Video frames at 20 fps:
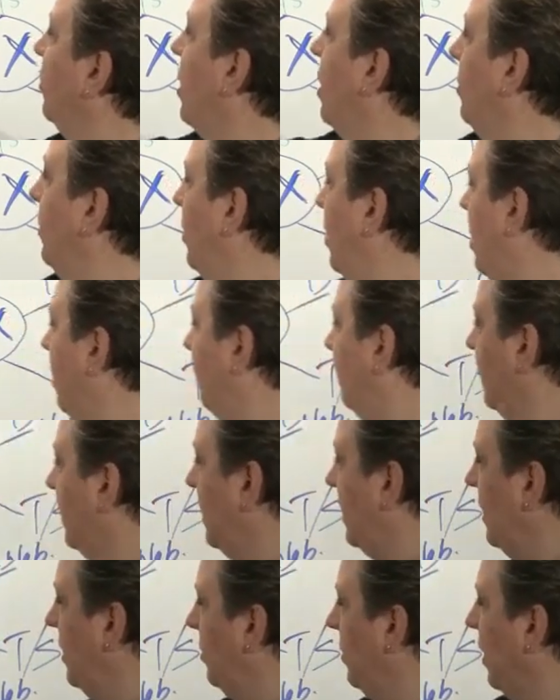coming off the
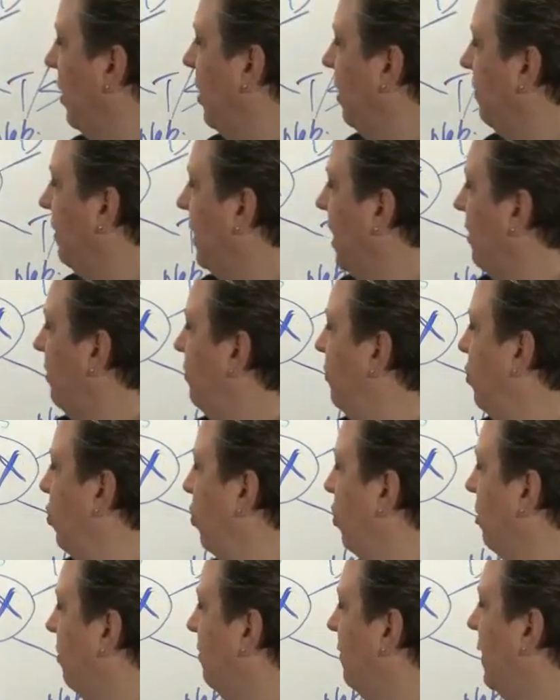email. I've got
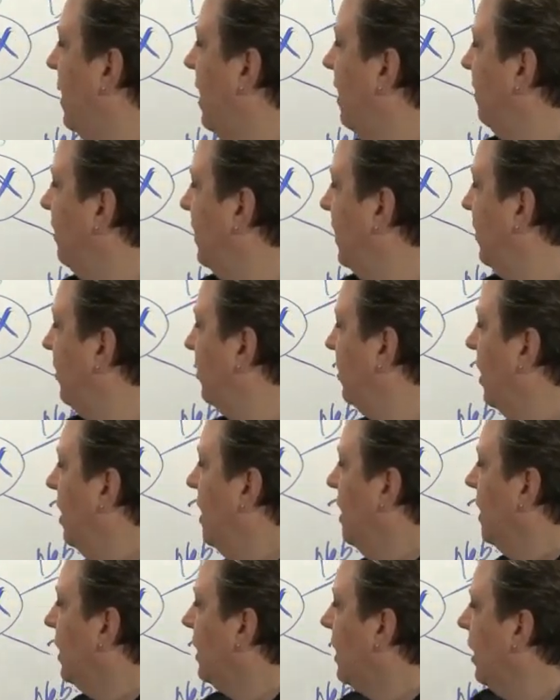4 or 5 things
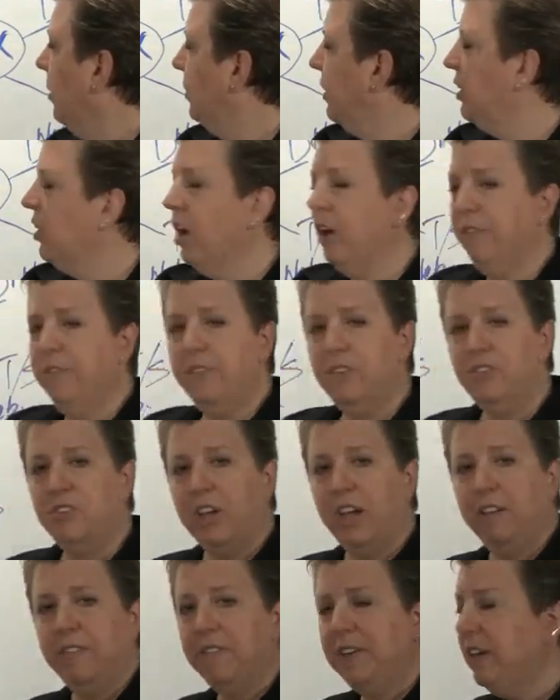coming off the
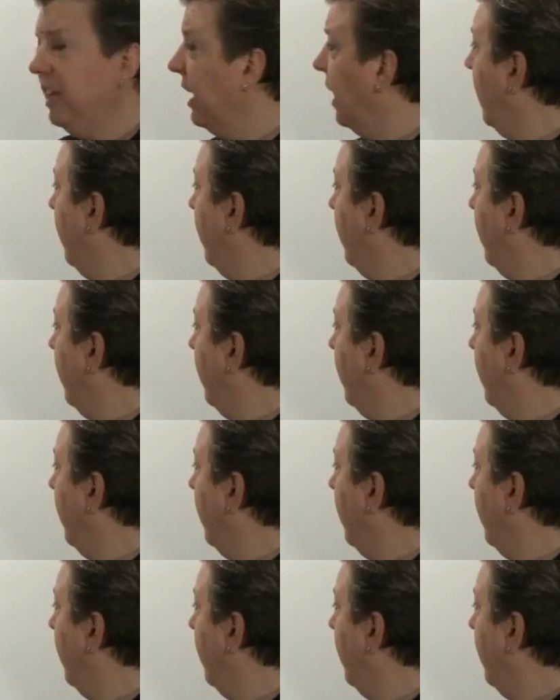JV. I